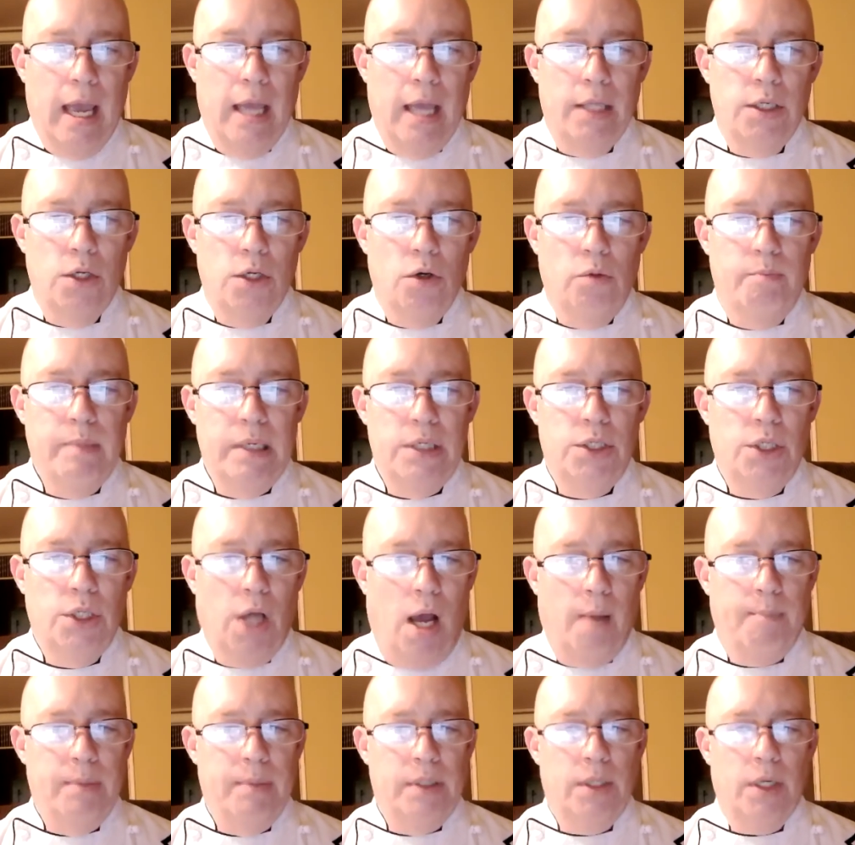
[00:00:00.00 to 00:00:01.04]
And you'll be
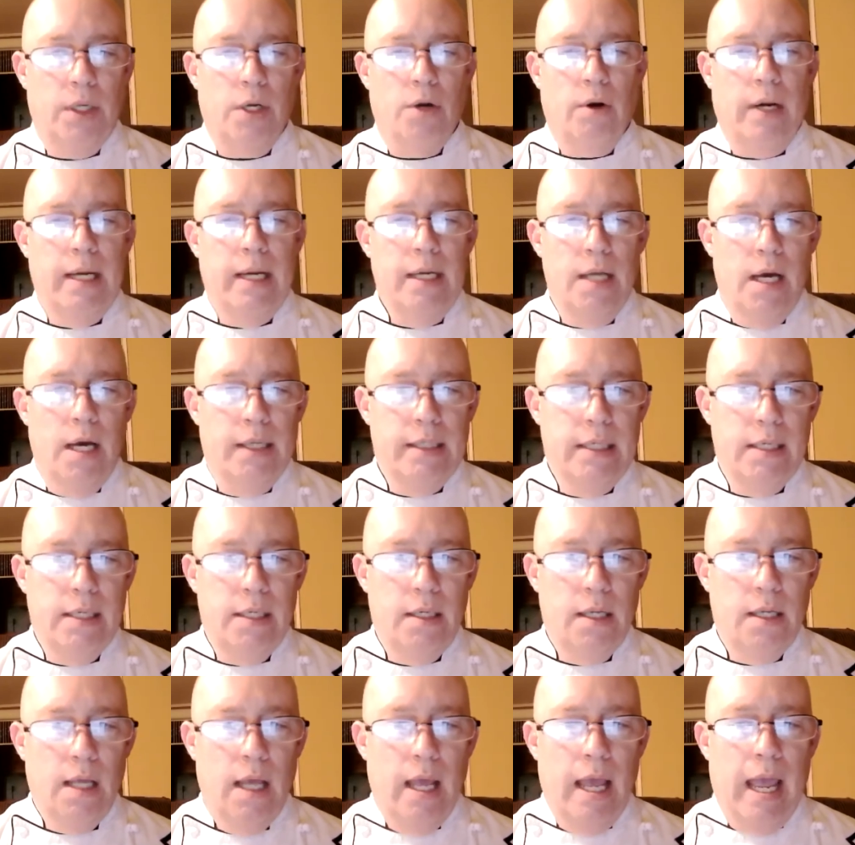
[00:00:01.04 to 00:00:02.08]
chopping the green
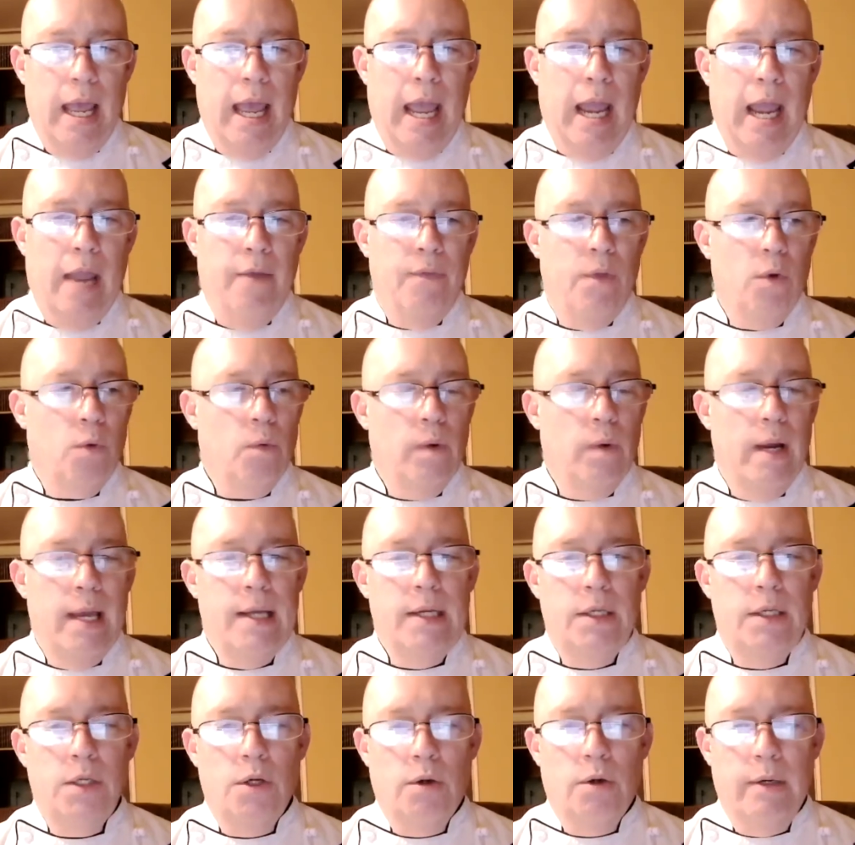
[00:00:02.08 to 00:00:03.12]
onion and the
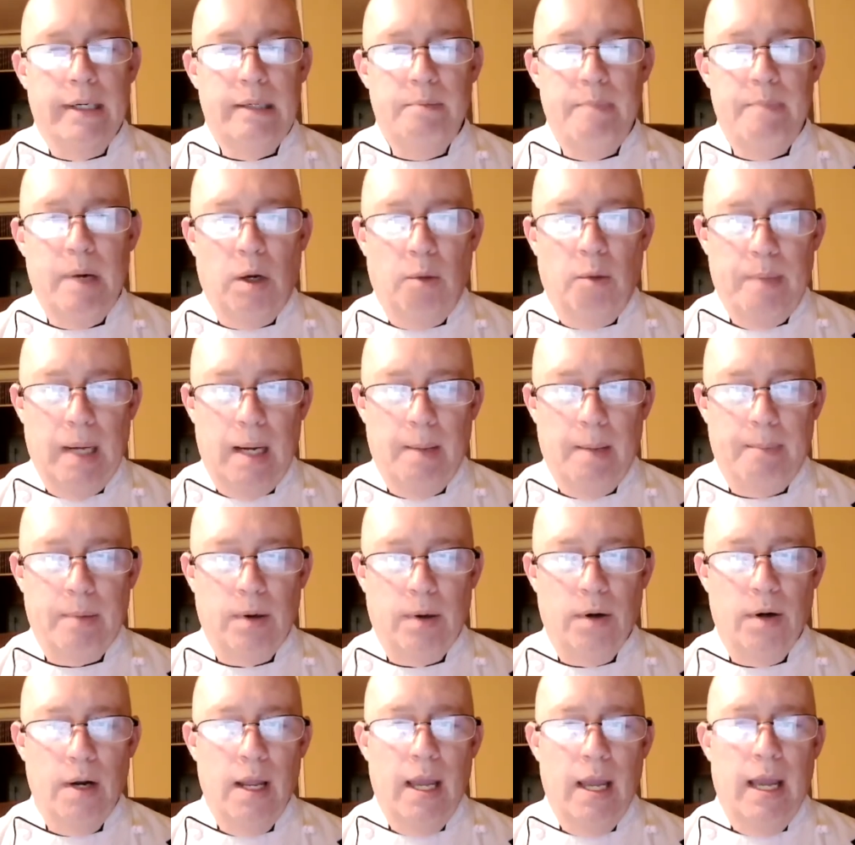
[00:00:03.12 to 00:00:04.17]
red and green bell
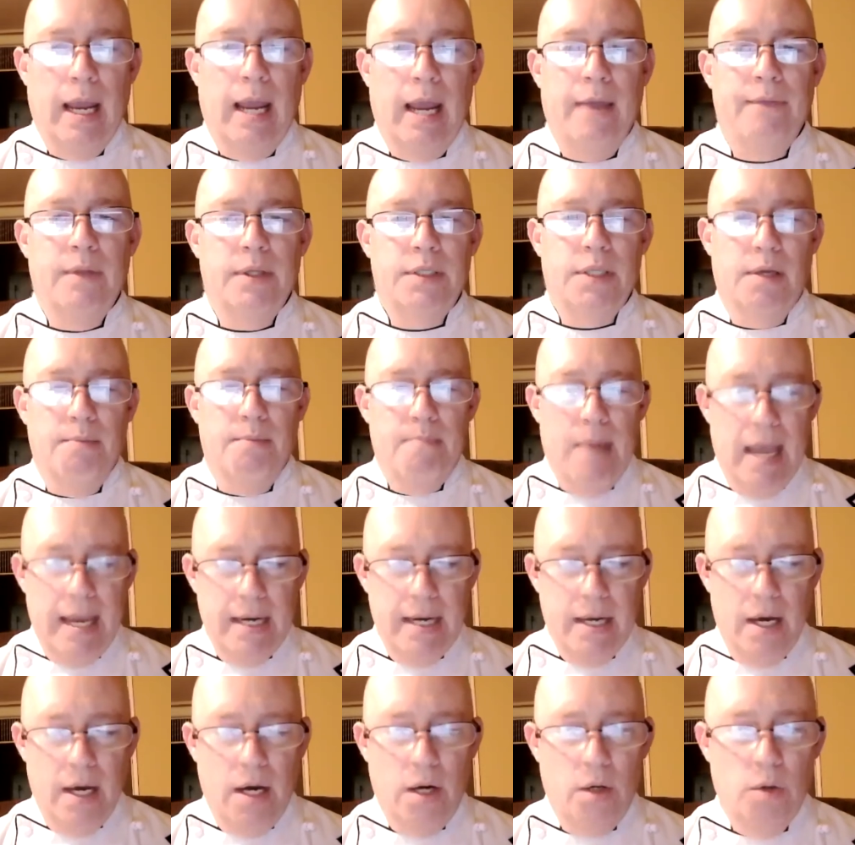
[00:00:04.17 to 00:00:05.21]
pepper and the
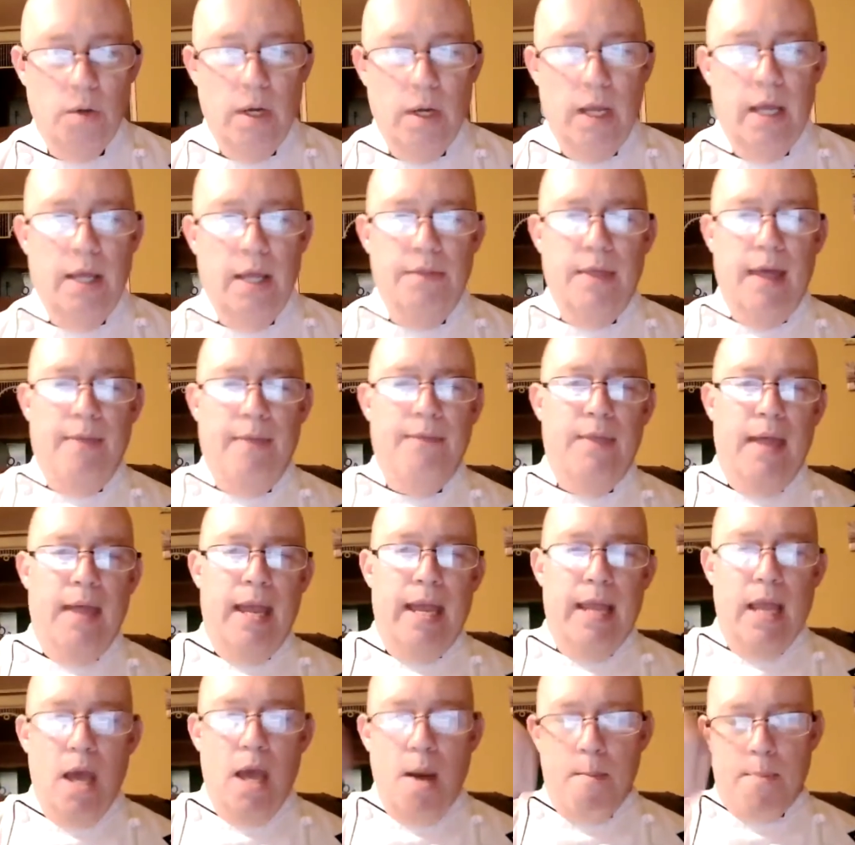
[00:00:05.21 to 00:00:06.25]
tomato that
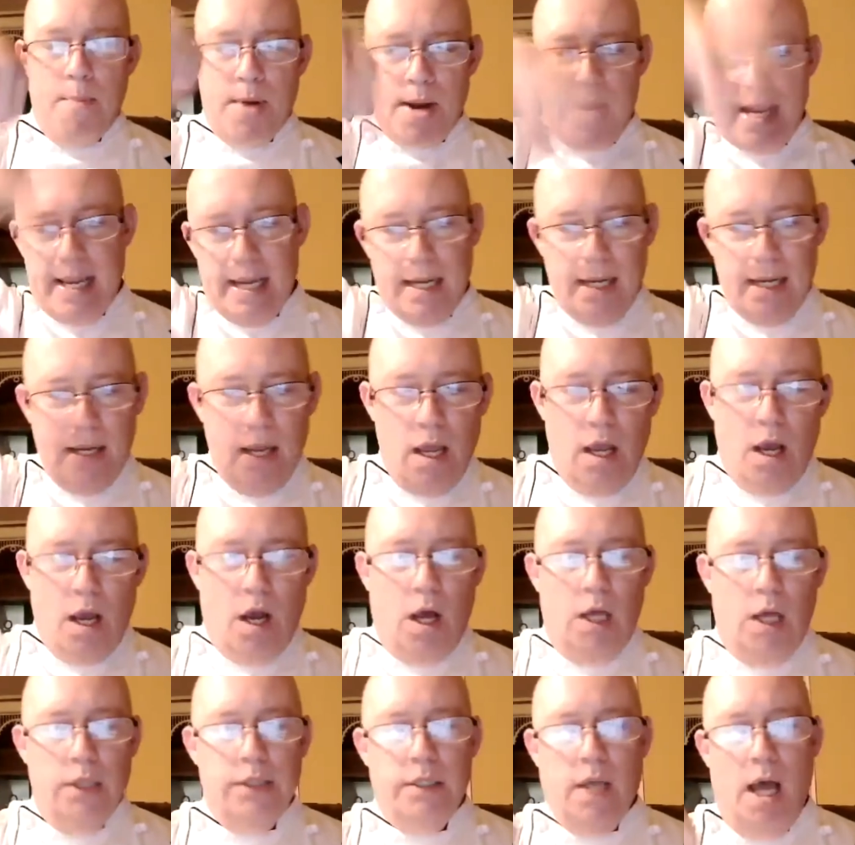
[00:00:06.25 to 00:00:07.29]
they bring
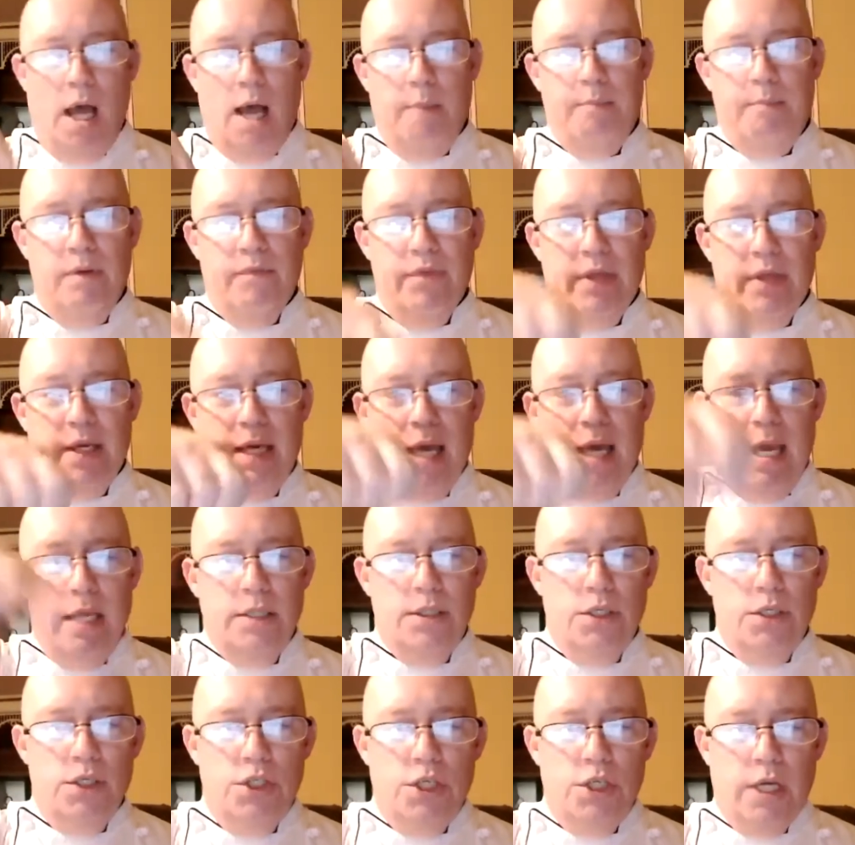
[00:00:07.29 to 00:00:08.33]
on top of the
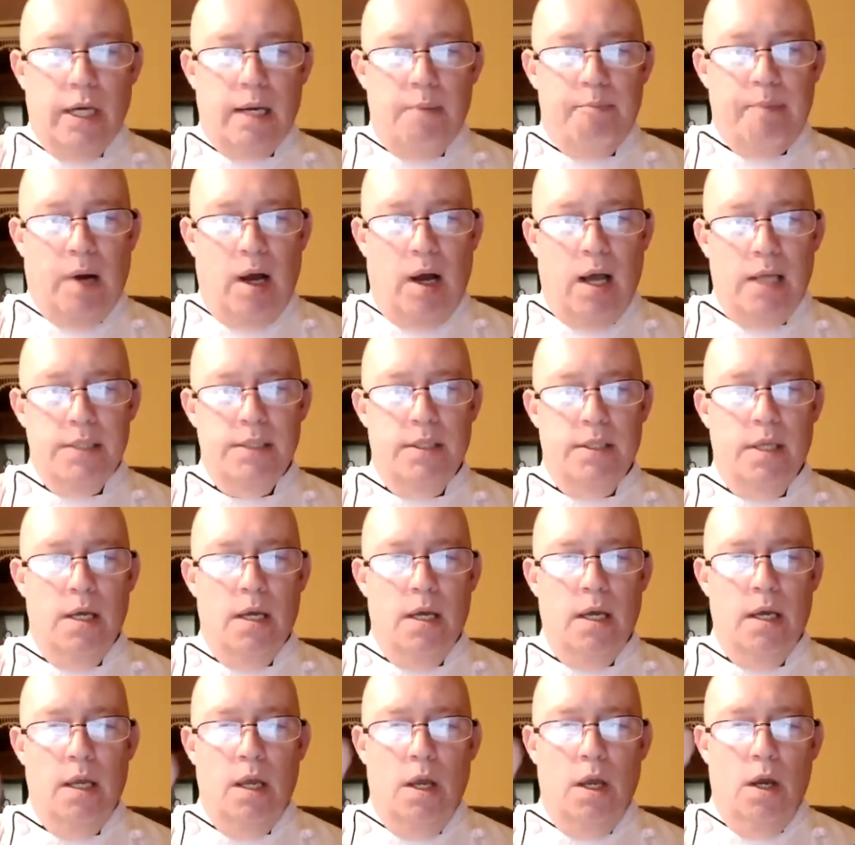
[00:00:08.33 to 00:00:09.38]
Cajun chicken
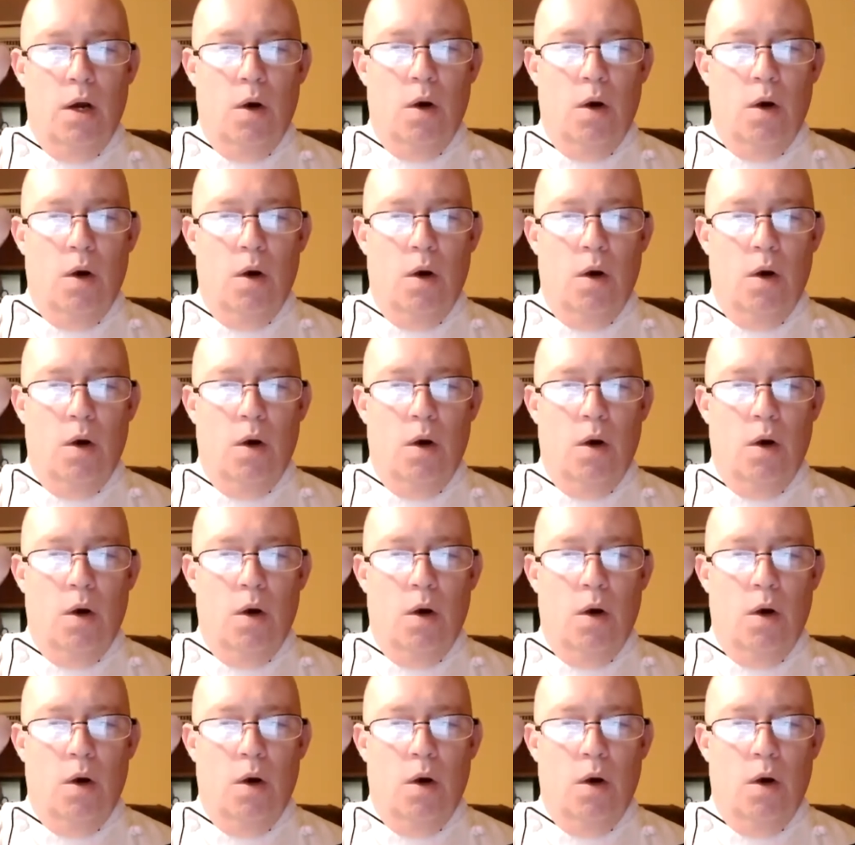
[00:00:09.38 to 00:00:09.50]
pasta